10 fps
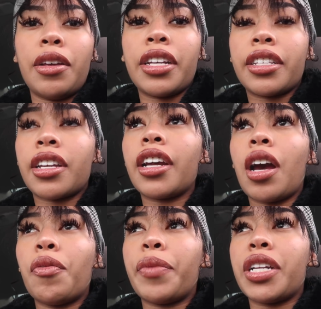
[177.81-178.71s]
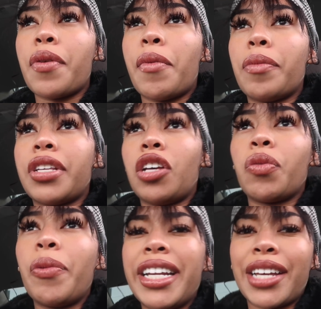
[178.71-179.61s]
he's gonna come with me to my mom's house
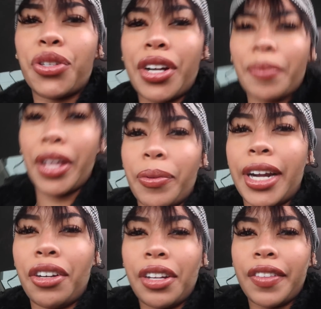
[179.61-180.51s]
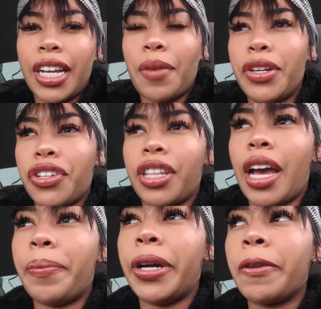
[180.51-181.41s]
we went yesterday by the way i don't even think i mentioned
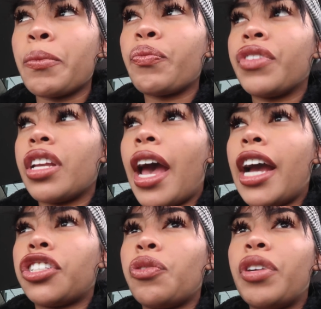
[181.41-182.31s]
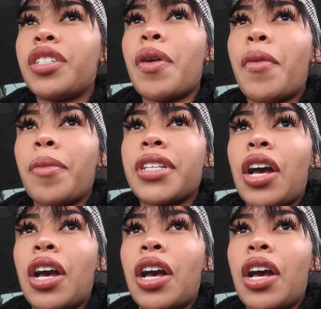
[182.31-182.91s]
that but i actually went to my mom's